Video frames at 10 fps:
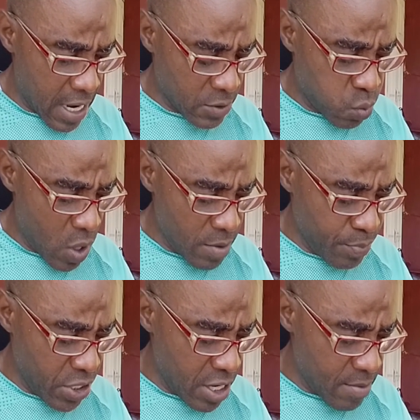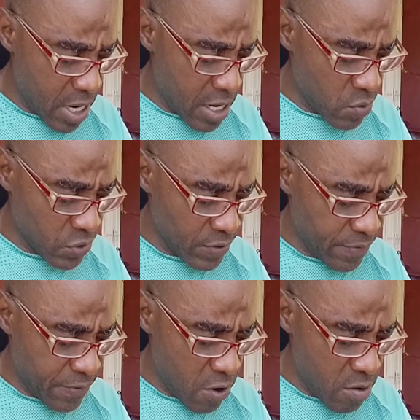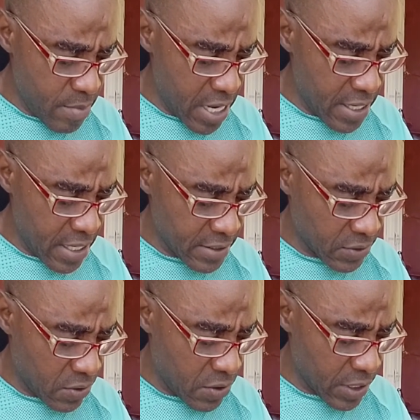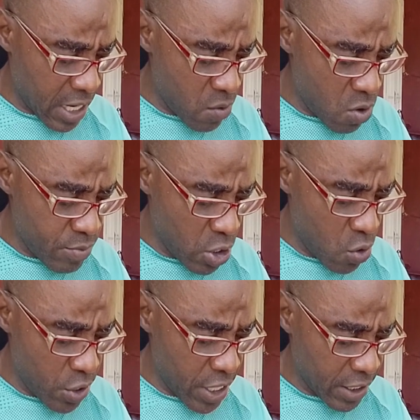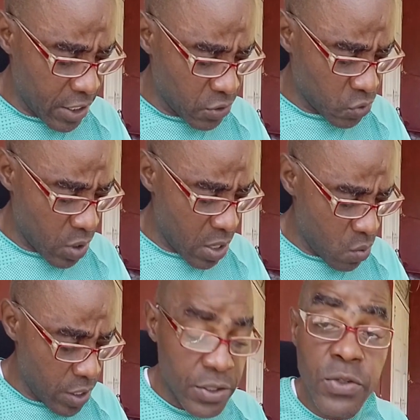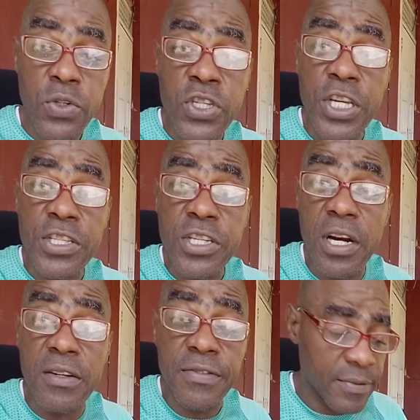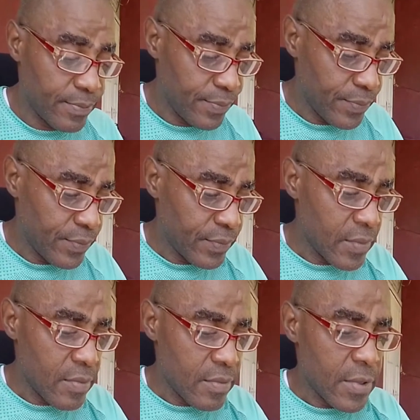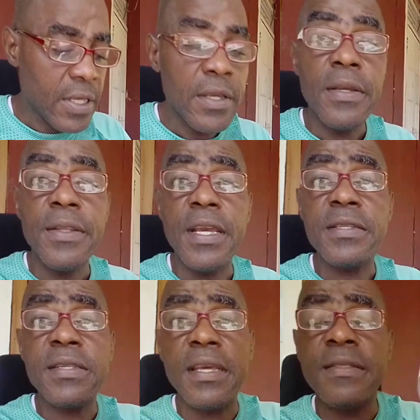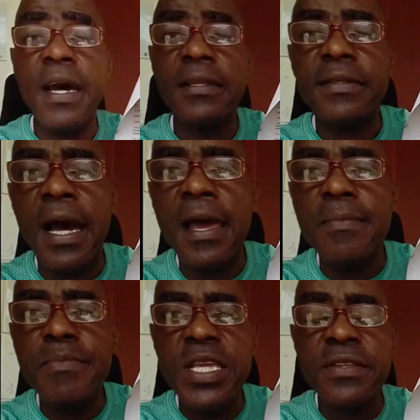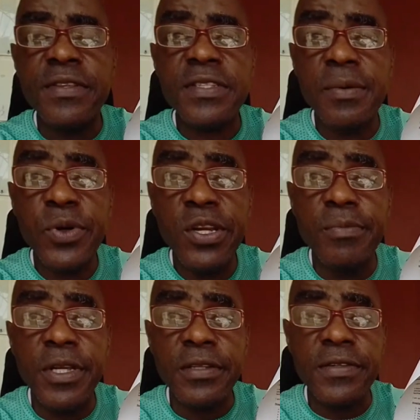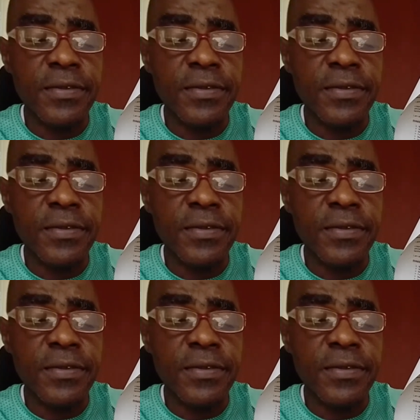At 1 p.m. I was informed by the escort I won't be going again, so I went to change off. They said that I meet this appointment.